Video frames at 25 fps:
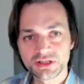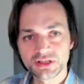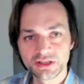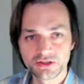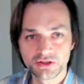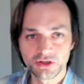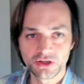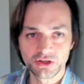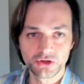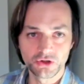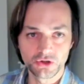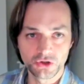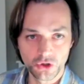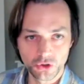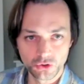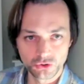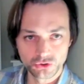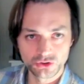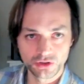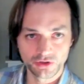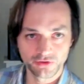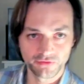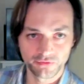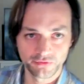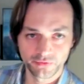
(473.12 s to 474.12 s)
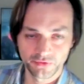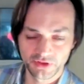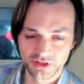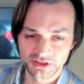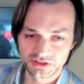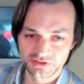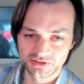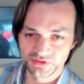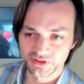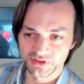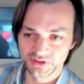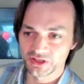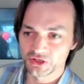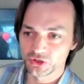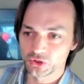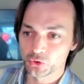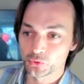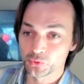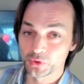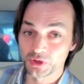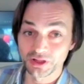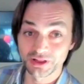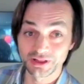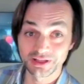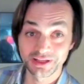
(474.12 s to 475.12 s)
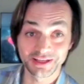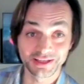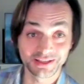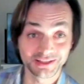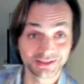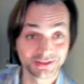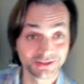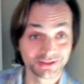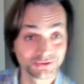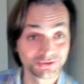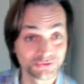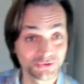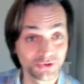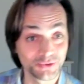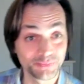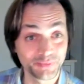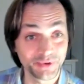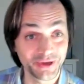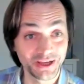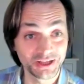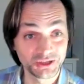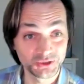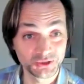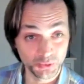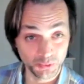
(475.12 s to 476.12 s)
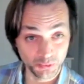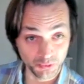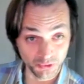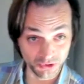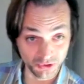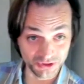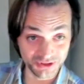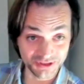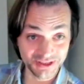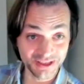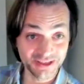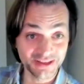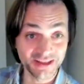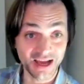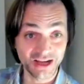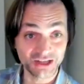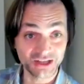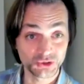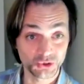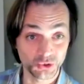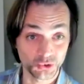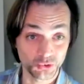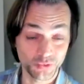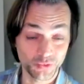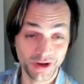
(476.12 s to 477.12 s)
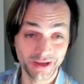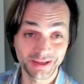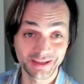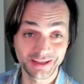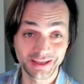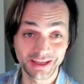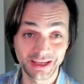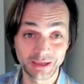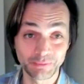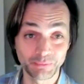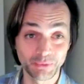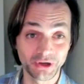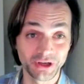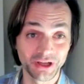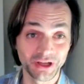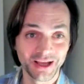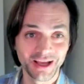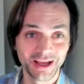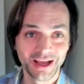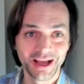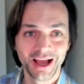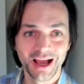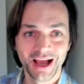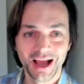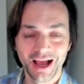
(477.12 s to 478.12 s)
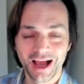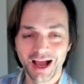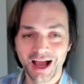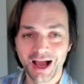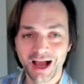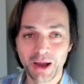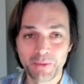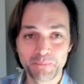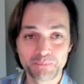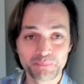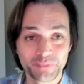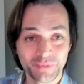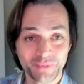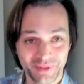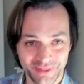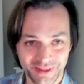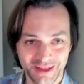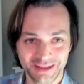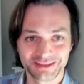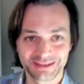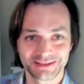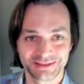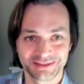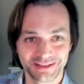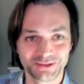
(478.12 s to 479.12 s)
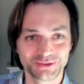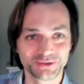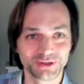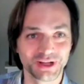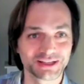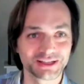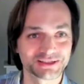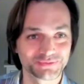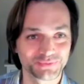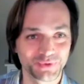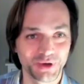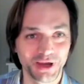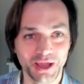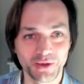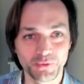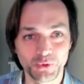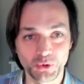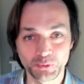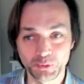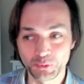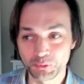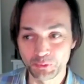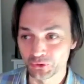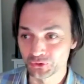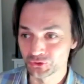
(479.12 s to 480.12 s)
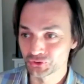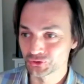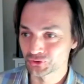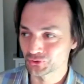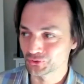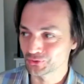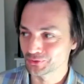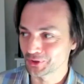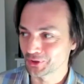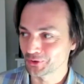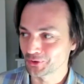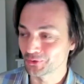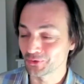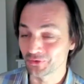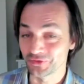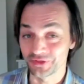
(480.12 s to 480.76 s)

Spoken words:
in the notes with this video, we'll link to the page where people can see the actual ranking. But that's why I want people to